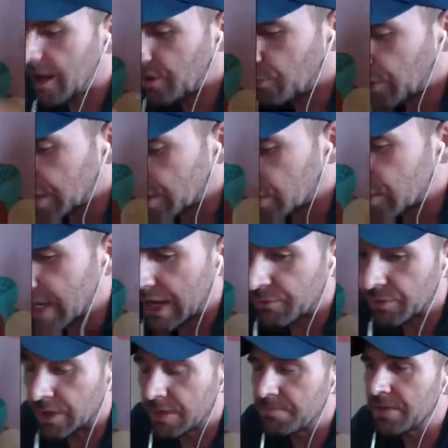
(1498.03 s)
where you can't
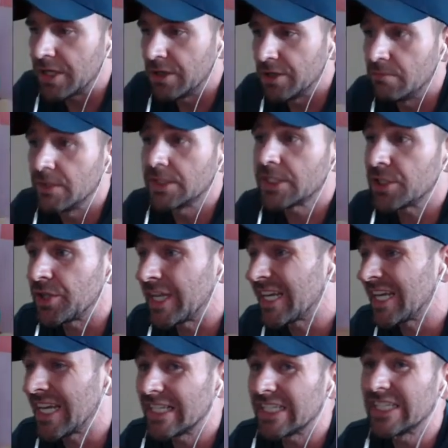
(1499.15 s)
really peel them, and so they
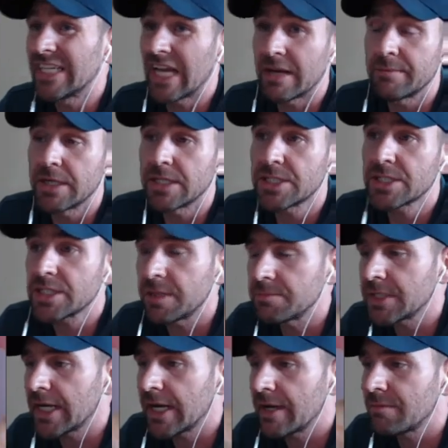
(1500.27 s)
can get damaged
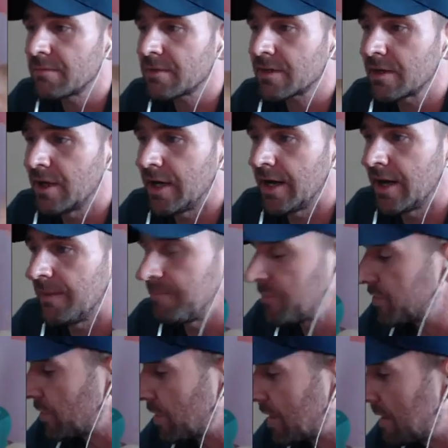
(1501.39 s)
sometimes.
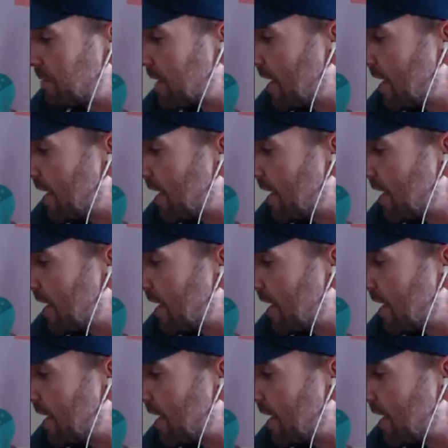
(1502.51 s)
So you got to be